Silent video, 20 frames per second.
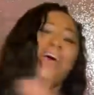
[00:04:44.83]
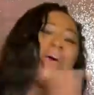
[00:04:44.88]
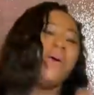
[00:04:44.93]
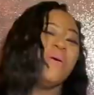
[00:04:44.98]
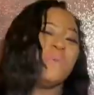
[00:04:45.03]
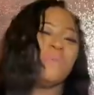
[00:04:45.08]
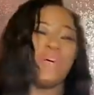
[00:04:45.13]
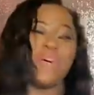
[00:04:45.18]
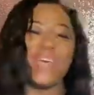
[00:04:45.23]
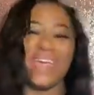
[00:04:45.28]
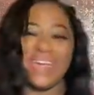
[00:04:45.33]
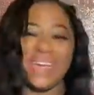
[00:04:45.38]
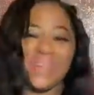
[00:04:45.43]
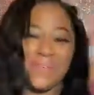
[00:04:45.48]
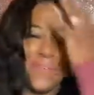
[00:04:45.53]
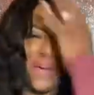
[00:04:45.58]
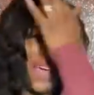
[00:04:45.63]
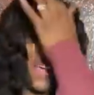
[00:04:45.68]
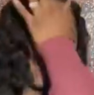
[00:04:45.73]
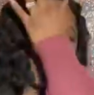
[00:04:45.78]
But
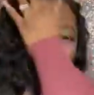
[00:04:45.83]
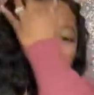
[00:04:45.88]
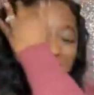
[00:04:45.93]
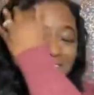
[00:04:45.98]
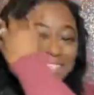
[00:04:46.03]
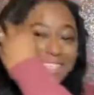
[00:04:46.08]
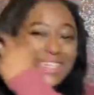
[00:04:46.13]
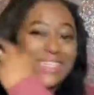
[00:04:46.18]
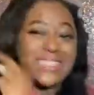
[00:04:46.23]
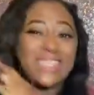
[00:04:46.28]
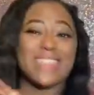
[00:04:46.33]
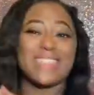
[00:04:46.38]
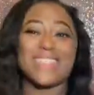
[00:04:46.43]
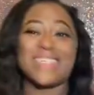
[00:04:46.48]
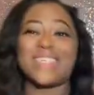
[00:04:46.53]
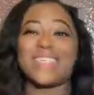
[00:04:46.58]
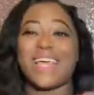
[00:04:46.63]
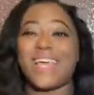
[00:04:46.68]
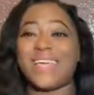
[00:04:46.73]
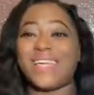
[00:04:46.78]
anyway, y'all, she's just
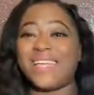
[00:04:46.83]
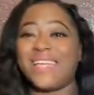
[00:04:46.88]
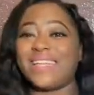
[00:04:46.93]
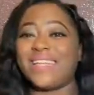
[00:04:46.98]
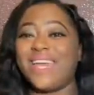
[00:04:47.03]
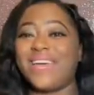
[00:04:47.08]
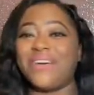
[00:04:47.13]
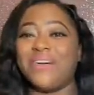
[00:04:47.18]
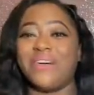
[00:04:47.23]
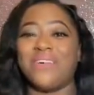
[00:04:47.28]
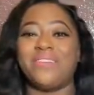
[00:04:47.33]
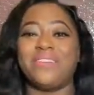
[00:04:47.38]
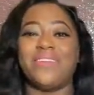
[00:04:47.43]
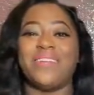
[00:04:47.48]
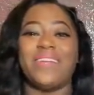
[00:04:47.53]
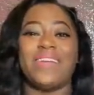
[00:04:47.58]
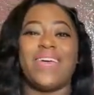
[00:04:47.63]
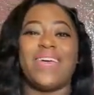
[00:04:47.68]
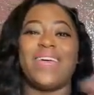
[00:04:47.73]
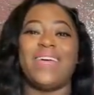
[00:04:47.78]
excited that they going to
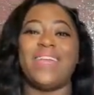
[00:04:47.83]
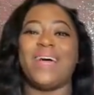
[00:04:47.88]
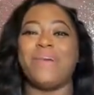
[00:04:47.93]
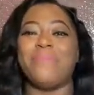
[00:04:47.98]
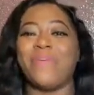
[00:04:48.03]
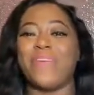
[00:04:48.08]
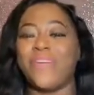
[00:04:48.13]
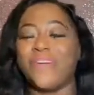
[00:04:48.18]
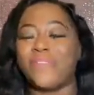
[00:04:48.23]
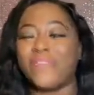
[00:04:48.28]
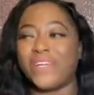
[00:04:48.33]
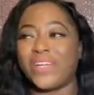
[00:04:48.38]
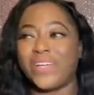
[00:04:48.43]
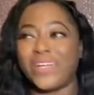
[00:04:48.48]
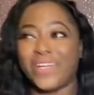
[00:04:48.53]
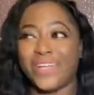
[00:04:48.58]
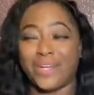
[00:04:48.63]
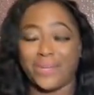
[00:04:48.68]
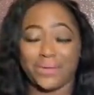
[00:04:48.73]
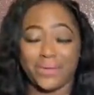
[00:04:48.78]
the date, and I'm here for the
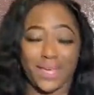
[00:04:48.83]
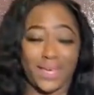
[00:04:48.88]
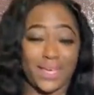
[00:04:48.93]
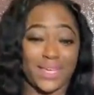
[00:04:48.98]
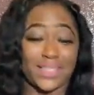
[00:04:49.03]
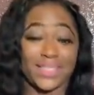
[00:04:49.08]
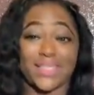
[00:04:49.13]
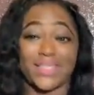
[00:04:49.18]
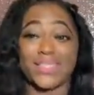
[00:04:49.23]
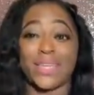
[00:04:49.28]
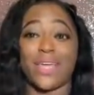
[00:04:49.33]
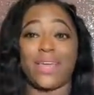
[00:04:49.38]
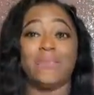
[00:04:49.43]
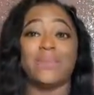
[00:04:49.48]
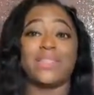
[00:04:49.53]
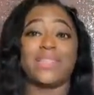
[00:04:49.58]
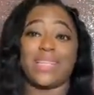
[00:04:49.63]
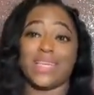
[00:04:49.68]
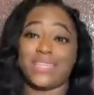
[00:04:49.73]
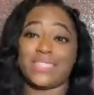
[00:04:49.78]
date, okay? Because the date
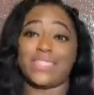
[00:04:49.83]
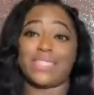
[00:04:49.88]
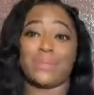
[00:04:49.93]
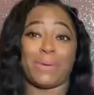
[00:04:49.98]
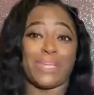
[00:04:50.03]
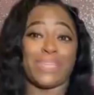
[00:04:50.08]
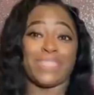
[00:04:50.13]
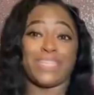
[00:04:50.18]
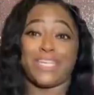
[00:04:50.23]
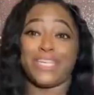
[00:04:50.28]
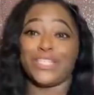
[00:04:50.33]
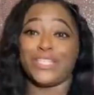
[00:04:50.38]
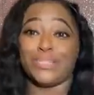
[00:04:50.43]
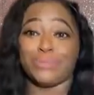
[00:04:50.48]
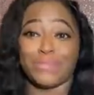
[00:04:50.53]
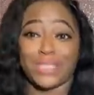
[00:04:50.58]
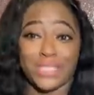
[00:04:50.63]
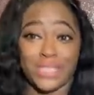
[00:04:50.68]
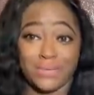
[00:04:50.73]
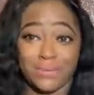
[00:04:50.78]
was nice, spicy, and
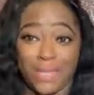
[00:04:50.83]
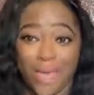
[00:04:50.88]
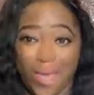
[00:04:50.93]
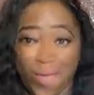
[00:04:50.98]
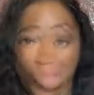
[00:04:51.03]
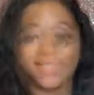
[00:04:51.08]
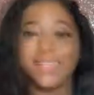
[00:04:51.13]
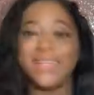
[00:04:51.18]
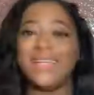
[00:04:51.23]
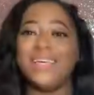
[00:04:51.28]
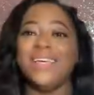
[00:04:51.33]
juicy, okay?